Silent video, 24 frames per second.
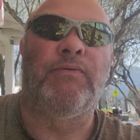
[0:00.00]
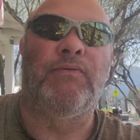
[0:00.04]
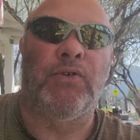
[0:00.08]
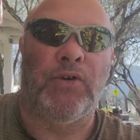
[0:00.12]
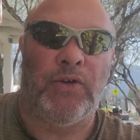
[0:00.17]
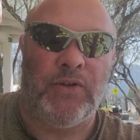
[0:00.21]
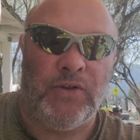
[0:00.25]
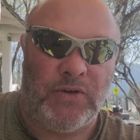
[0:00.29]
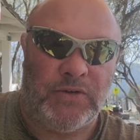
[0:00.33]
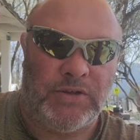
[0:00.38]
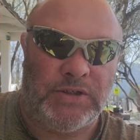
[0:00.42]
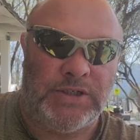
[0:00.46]

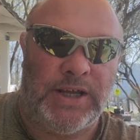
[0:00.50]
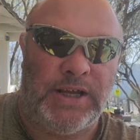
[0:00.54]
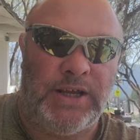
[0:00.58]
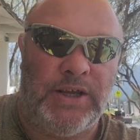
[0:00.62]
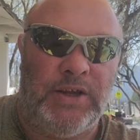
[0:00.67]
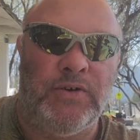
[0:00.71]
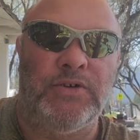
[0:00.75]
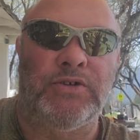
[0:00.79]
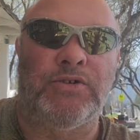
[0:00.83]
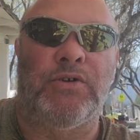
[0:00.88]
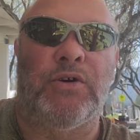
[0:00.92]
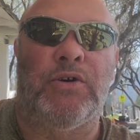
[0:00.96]
for those that
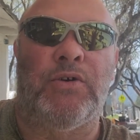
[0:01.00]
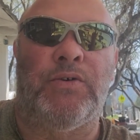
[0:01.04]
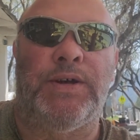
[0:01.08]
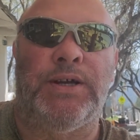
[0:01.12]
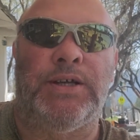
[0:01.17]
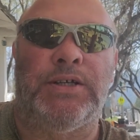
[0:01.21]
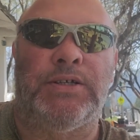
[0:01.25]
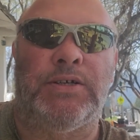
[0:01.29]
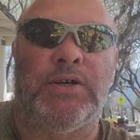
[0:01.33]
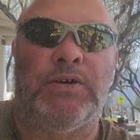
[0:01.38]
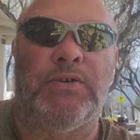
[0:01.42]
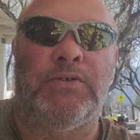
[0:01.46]
use
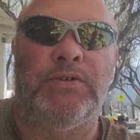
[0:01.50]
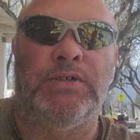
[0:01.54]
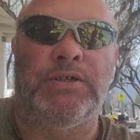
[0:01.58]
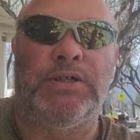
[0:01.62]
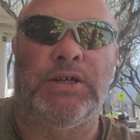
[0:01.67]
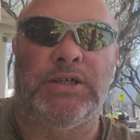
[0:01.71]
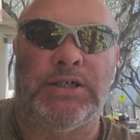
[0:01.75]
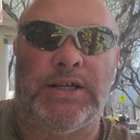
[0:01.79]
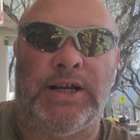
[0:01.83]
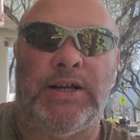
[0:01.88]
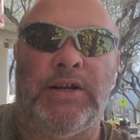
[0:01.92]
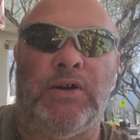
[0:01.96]
growing zones,
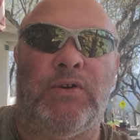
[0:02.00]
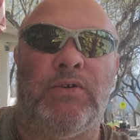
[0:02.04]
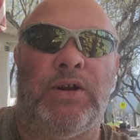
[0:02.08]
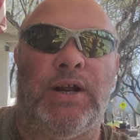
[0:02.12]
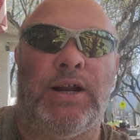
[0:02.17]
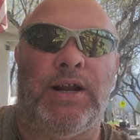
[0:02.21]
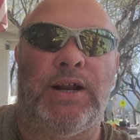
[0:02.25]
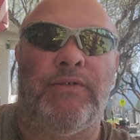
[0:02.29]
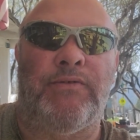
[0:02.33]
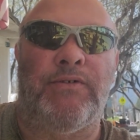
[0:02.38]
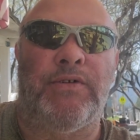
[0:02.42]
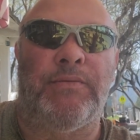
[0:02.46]
because I know
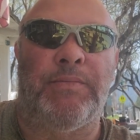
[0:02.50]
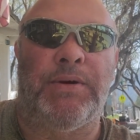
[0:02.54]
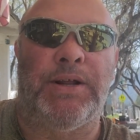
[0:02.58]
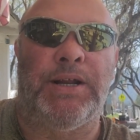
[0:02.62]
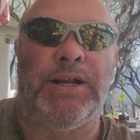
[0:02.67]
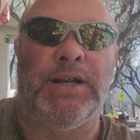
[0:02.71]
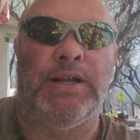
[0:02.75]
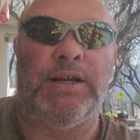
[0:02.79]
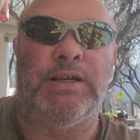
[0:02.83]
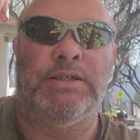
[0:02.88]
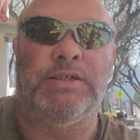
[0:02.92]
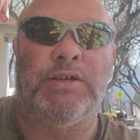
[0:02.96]
not
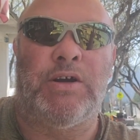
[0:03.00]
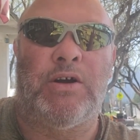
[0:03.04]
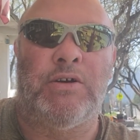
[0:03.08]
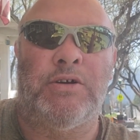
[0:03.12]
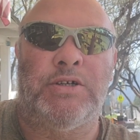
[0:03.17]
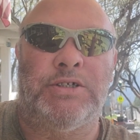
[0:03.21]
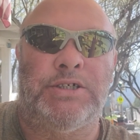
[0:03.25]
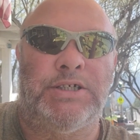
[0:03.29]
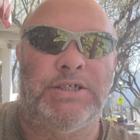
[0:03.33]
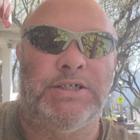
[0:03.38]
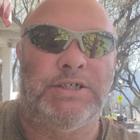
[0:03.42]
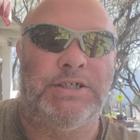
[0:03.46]
everybody does,
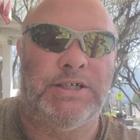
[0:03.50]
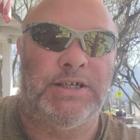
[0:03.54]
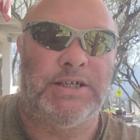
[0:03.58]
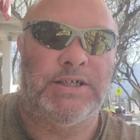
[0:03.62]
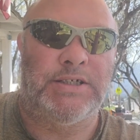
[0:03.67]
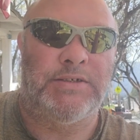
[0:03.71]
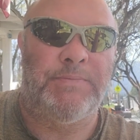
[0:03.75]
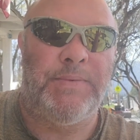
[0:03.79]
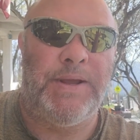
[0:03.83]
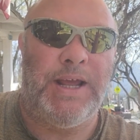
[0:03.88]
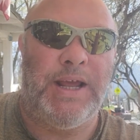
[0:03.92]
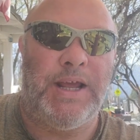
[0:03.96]
ours is
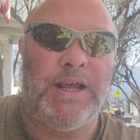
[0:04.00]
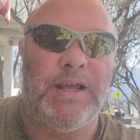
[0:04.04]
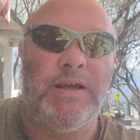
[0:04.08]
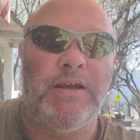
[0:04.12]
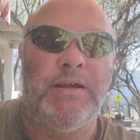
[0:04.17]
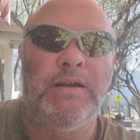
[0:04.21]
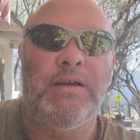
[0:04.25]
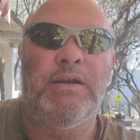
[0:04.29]
6B.